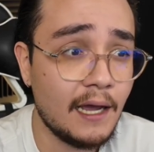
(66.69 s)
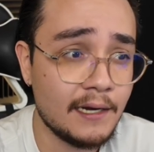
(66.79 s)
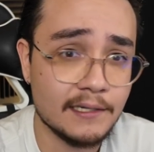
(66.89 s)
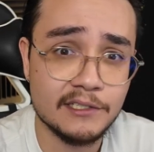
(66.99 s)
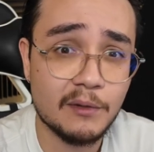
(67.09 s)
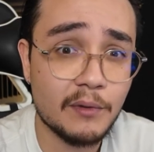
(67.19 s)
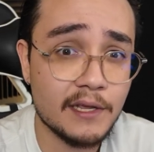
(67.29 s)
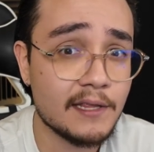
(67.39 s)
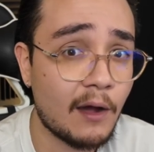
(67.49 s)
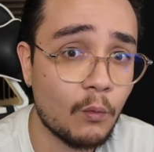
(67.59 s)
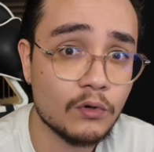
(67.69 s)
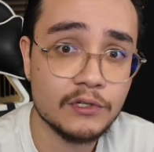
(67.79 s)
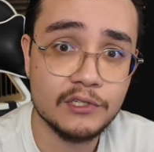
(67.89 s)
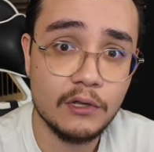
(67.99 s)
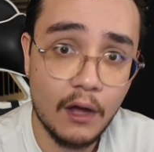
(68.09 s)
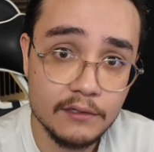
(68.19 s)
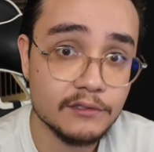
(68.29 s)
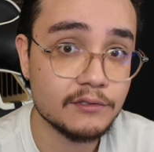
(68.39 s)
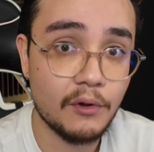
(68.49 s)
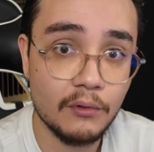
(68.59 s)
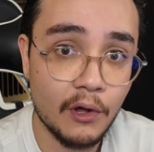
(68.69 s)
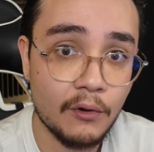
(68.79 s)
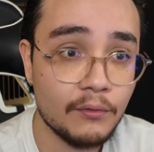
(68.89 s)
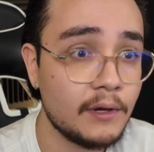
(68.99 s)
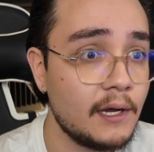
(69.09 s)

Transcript: And as somebody that works a lot solo,